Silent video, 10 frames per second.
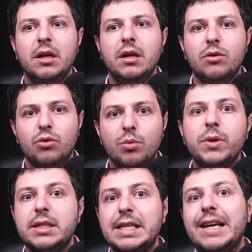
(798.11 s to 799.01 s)
group that's
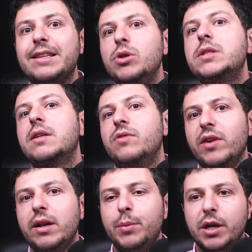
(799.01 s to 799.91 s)
at risk of
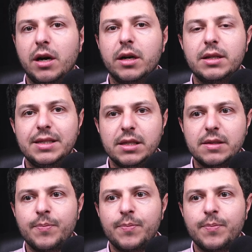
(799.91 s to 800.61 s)
developing heart disease.